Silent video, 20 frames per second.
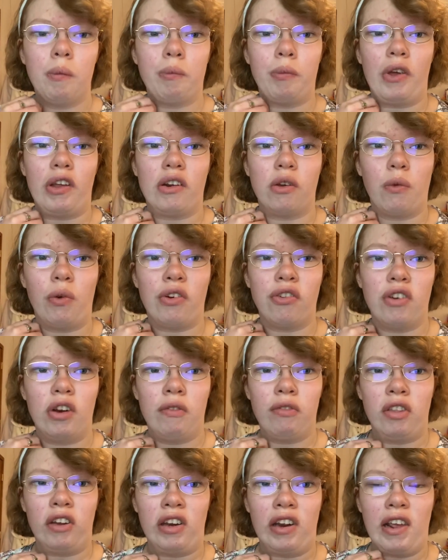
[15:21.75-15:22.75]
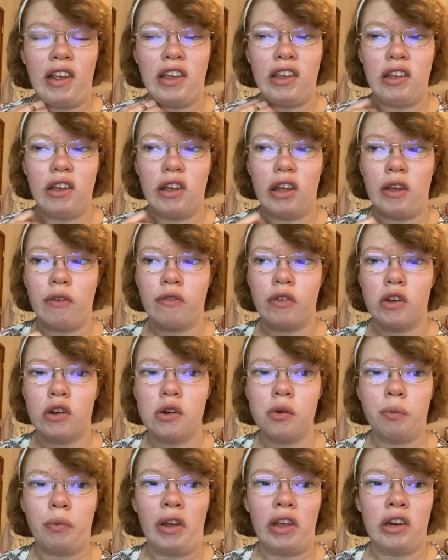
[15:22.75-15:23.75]
but question of the day, if
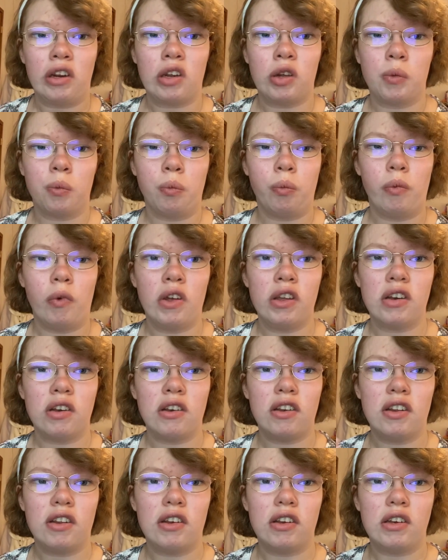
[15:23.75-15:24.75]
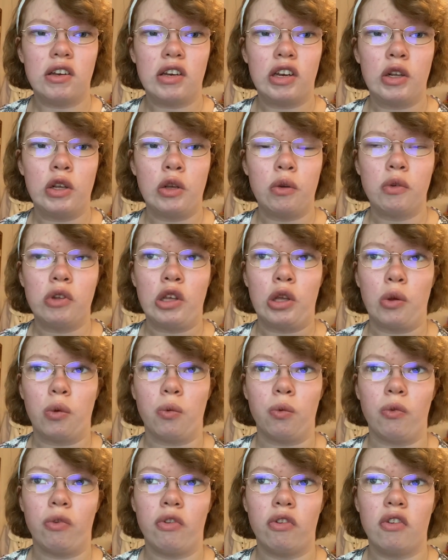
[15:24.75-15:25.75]
you're a writer, what do you
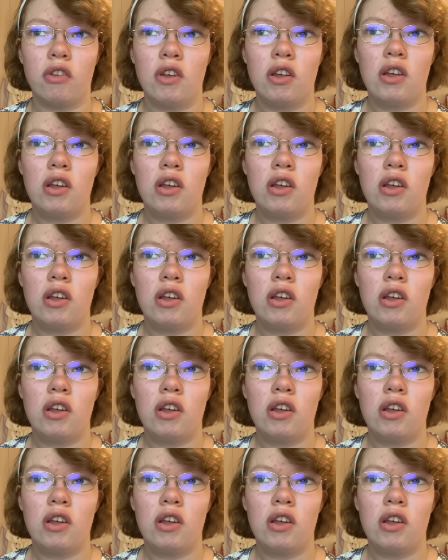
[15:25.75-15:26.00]
use